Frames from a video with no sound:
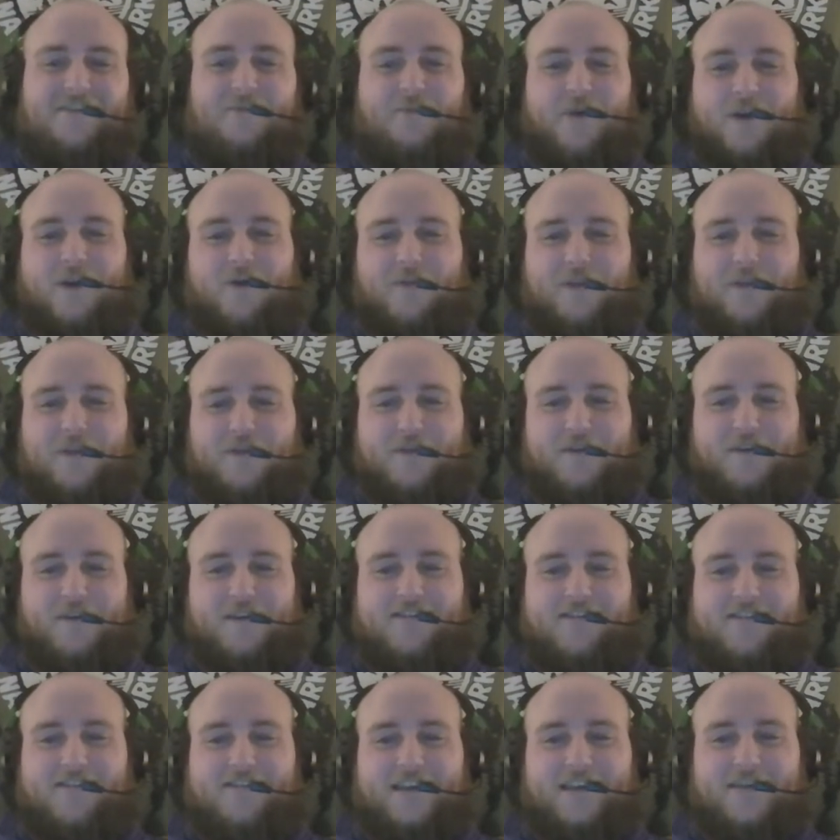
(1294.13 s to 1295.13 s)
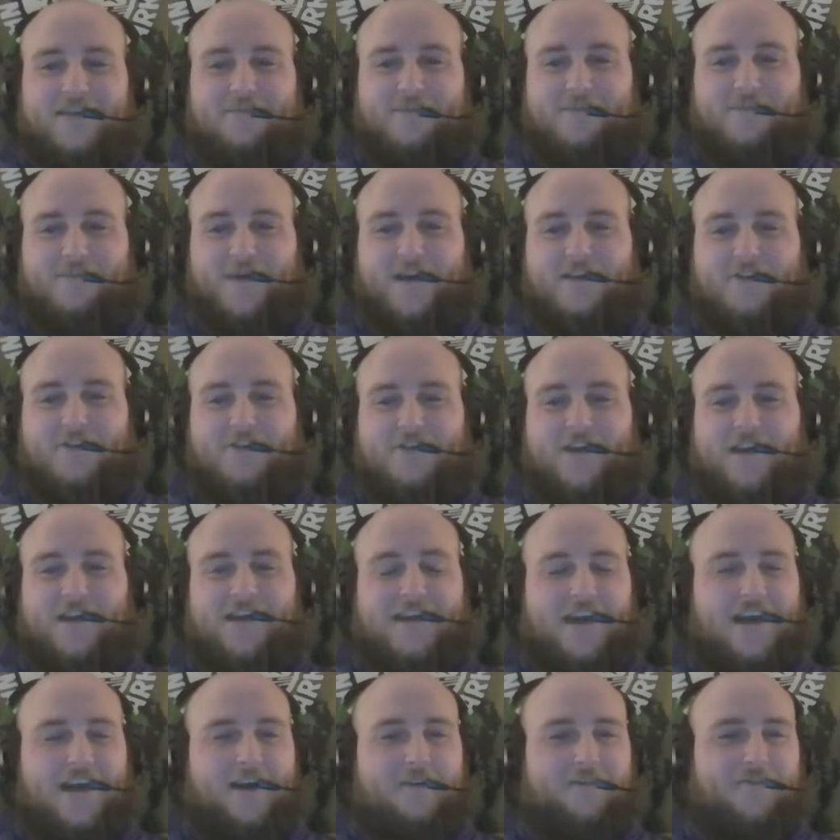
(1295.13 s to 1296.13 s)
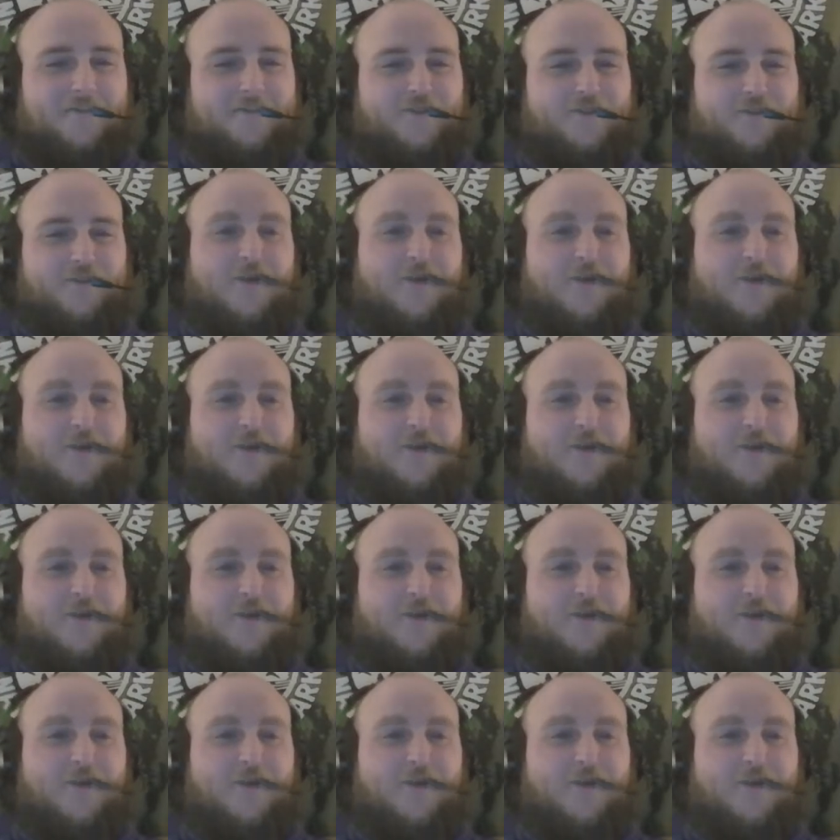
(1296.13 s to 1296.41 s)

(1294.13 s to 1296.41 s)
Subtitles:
where we think teams might shake out and